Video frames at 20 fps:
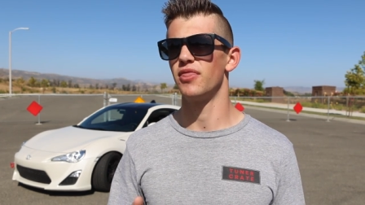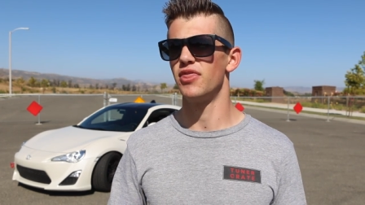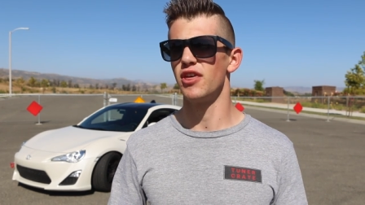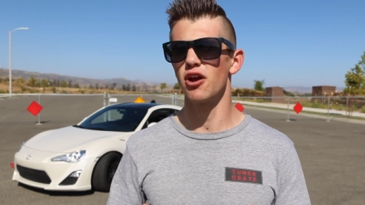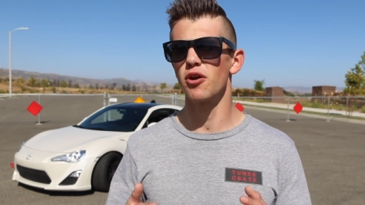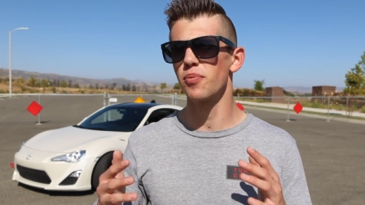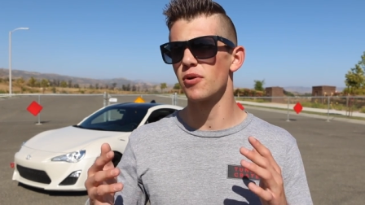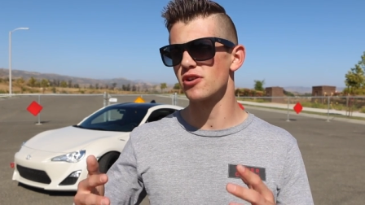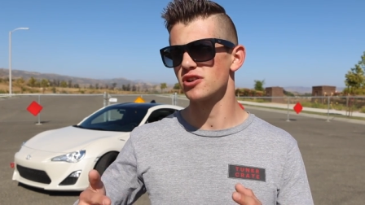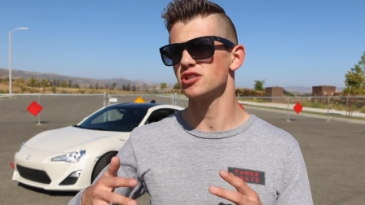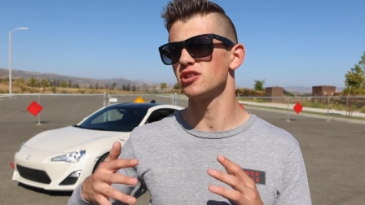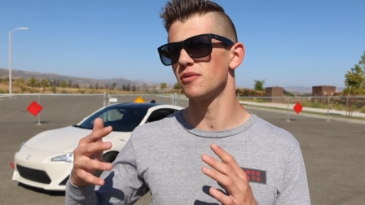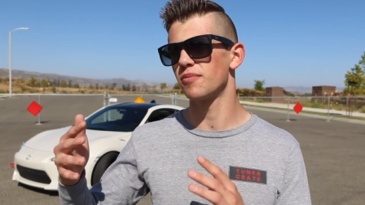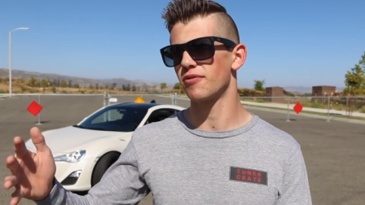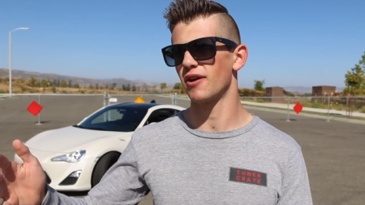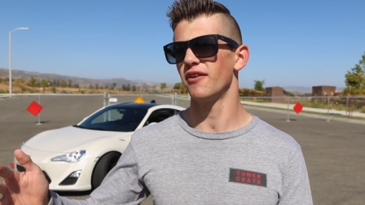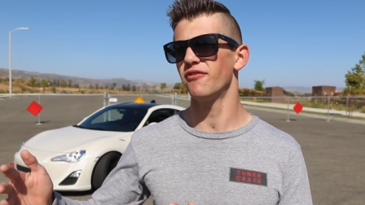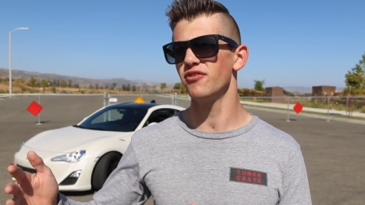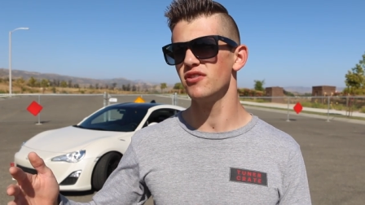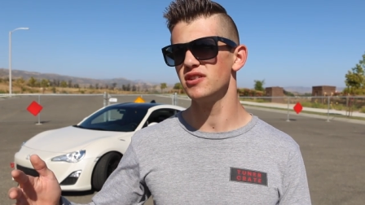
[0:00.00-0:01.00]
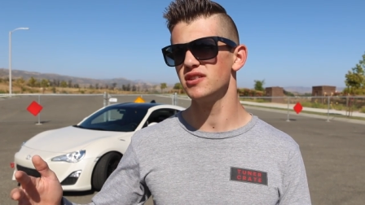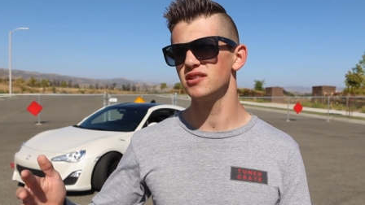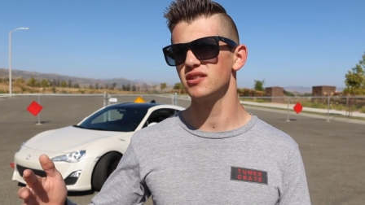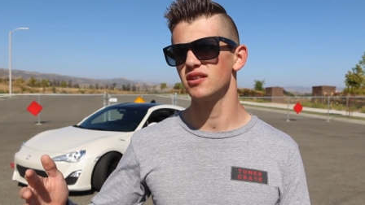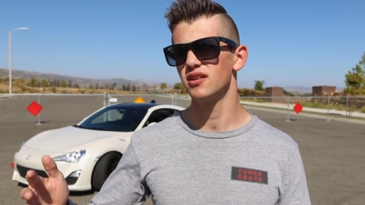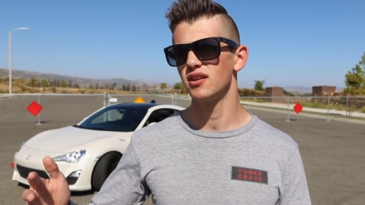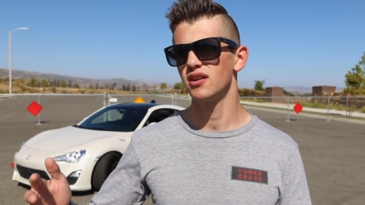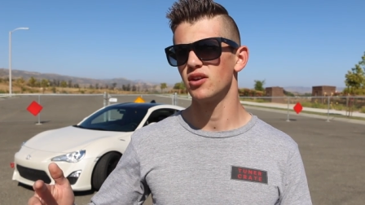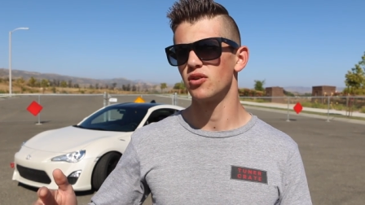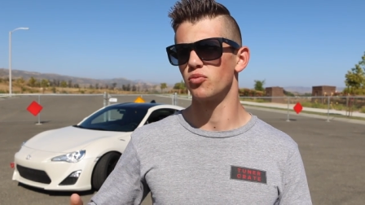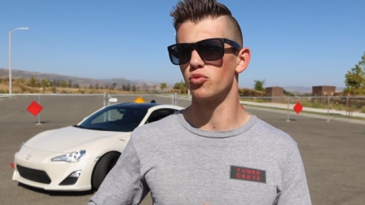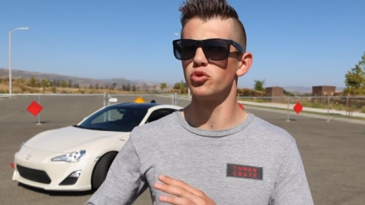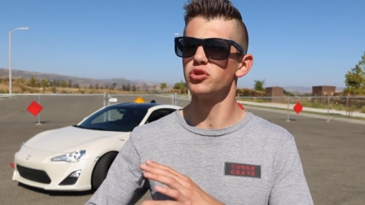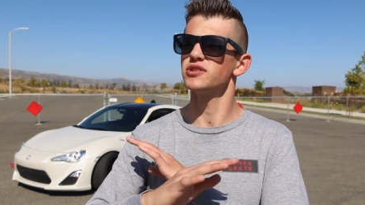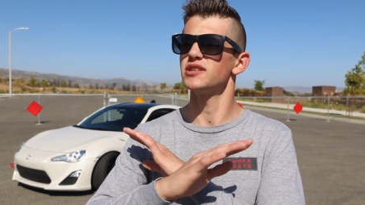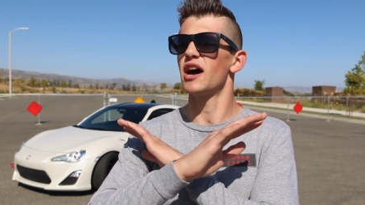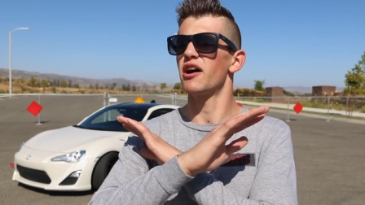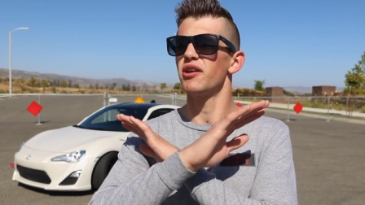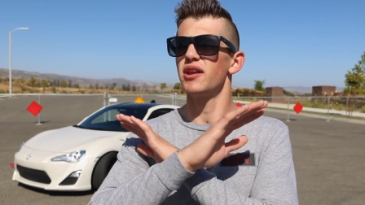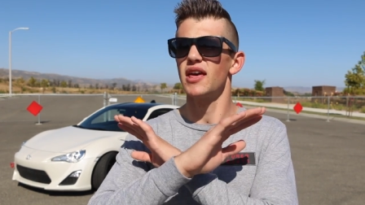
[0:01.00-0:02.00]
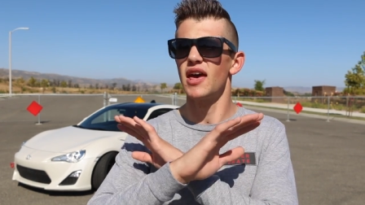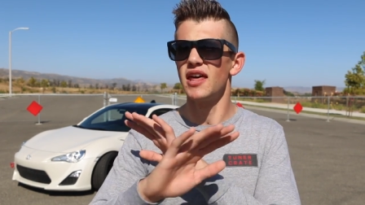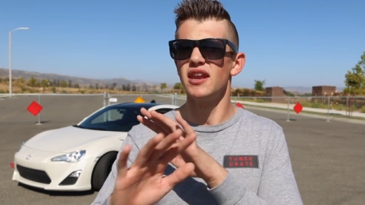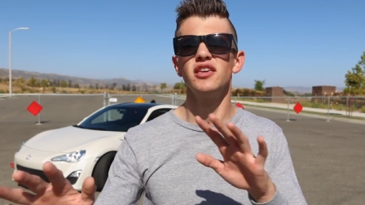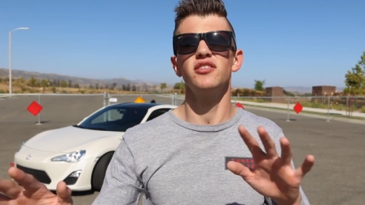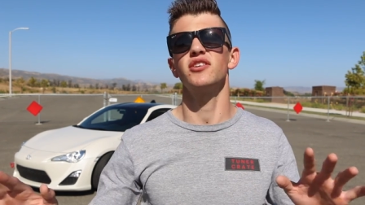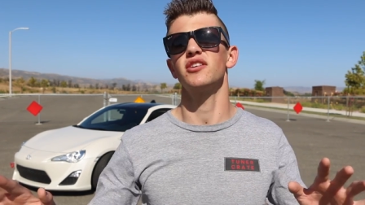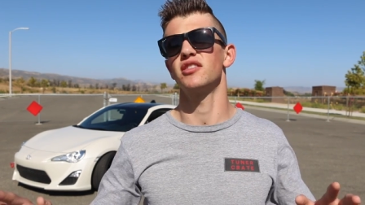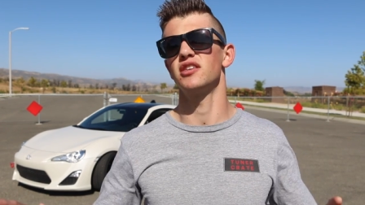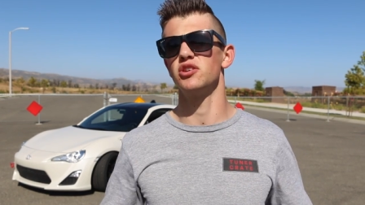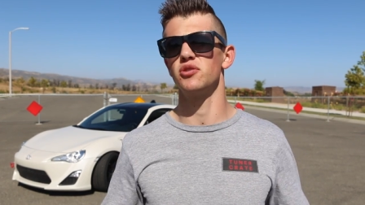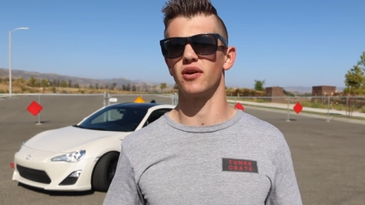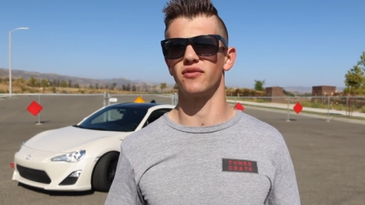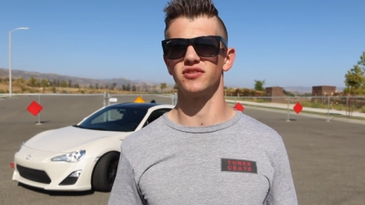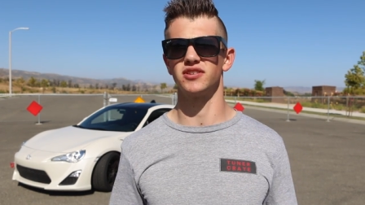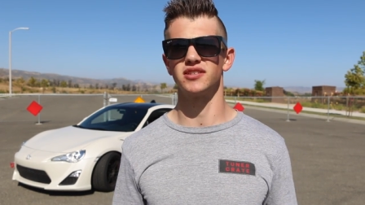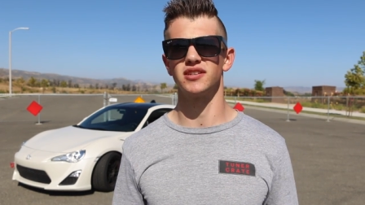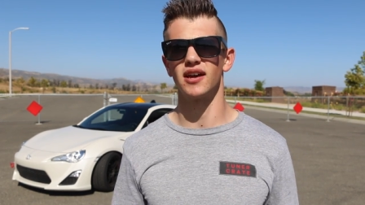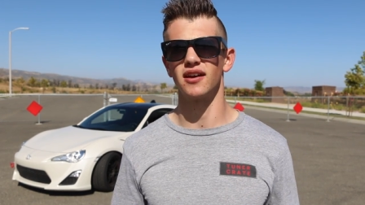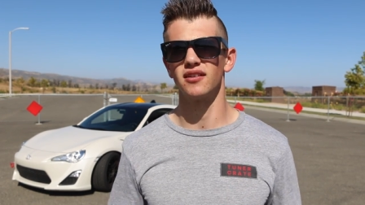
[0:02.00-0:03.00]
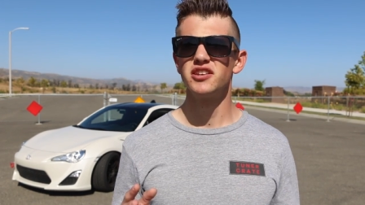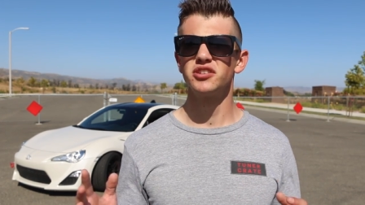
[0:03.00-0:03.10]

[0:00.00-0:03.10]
their personal preference rules out anything that you have to say.